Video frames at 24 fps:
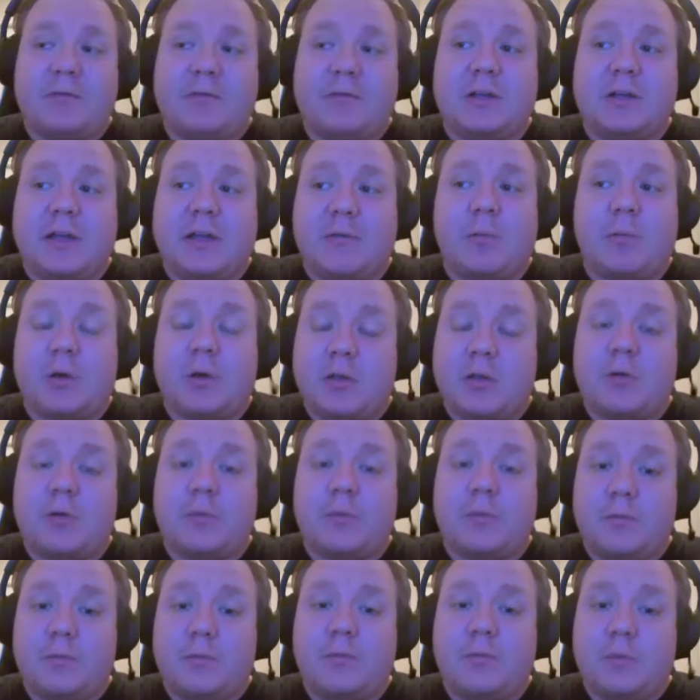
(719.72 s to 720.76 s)
would have to give up one of
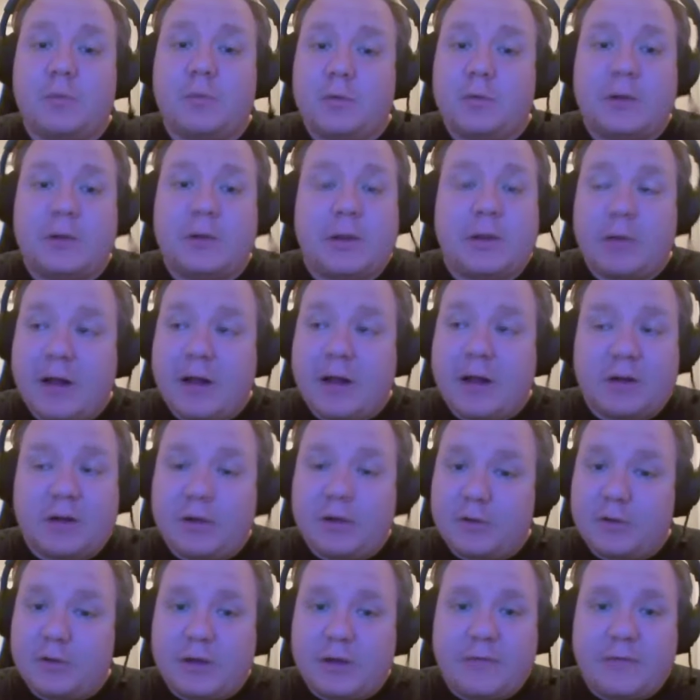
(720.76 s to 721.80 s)
their. They would have to
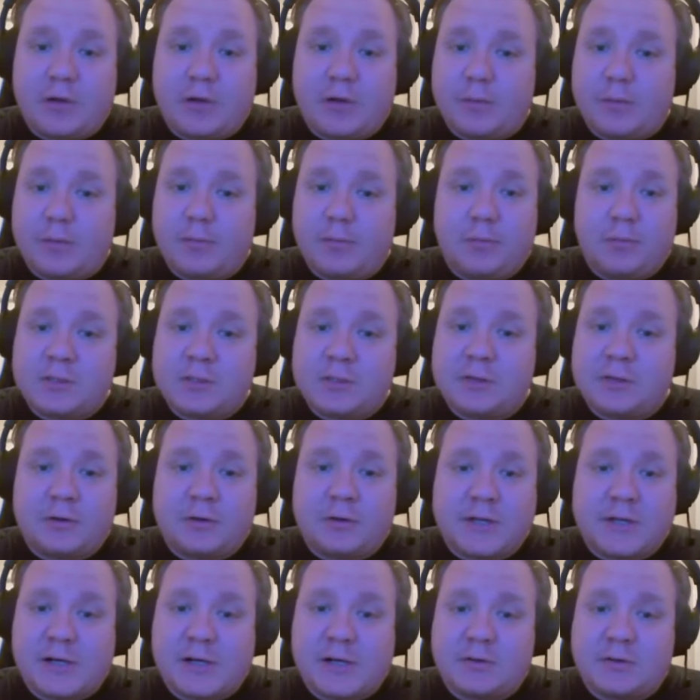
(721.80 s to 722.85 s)
either give up
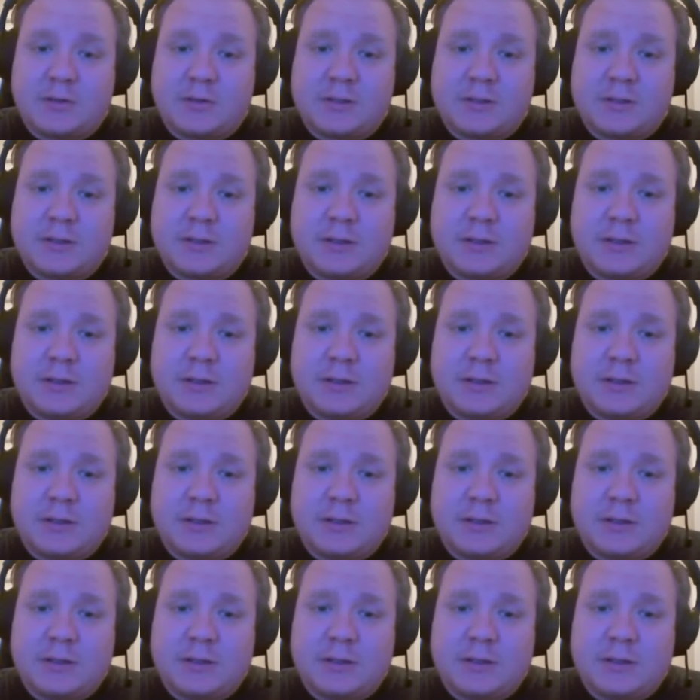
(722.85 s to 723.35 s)
Brunson or Towns.